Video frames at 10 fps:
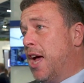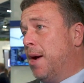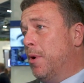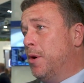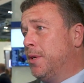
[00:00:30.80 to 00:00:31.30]

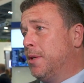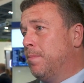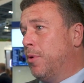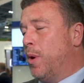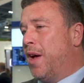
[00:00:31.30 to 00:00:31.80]
dark mode,
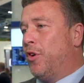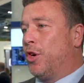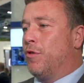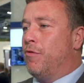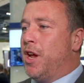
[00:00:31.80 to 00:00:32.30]
but we have a
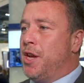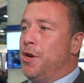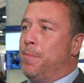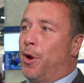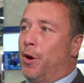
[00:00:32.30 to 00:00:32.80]
great
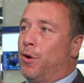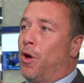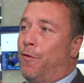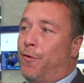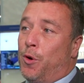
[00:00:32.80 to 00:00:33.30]
new product
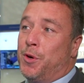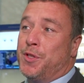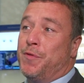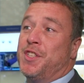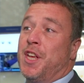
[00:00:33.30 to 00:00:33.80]
called
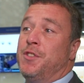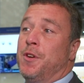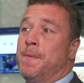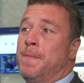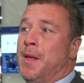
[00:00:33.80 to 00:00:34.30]
Focus of
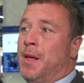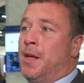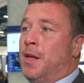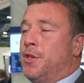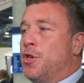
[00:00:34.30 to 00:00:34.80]
Attention.
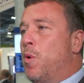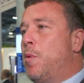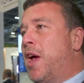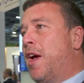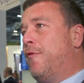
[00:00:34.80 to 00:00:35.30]
So
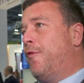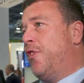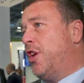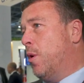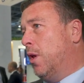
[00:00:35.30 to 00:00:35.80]
when we have
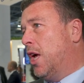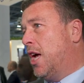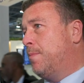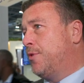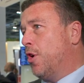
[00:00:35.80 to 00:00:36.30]
video
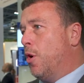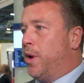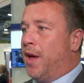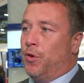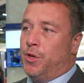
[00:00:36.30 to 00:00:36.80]
alarms or
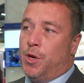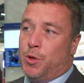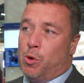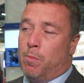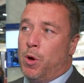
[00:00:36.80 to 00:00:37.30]
we have
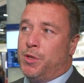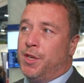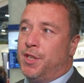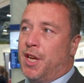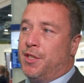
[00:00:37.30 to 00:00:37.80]
unusual
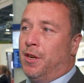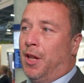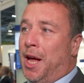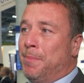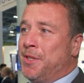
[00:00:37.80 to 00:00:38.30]
motion detection
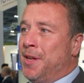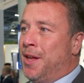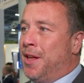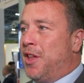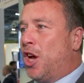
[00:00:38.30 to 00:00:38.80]
alarms,
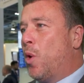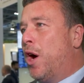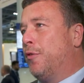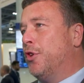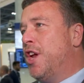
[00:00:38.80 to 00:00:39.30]
they're
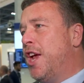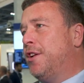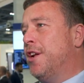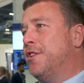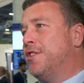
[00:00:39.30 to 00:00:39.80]
quite often
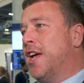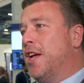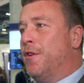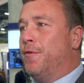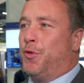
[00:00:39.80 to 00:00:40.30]
hidden
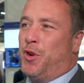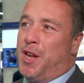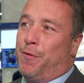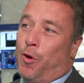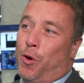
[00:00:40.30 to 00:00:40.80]
inside of
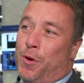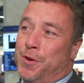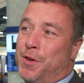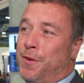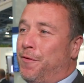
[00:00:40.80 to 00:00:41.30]
300,
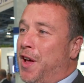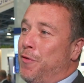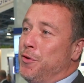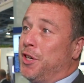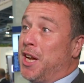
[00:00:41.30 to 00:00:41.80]
400,
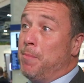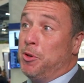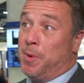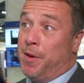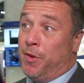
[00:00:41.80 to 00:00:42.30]
500
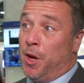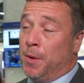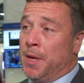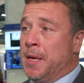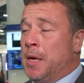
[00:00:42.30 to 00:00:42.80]
cameras being
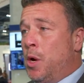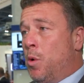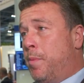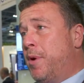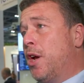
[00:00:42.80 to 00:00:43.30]
viewed.
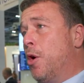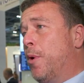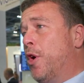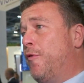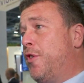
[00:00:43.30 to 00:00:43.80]
We bring it
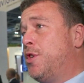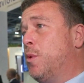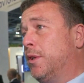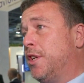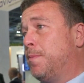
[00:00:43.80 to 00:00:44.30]
up on a
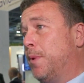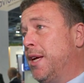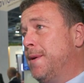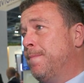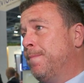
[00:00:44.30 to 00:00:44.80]
visual display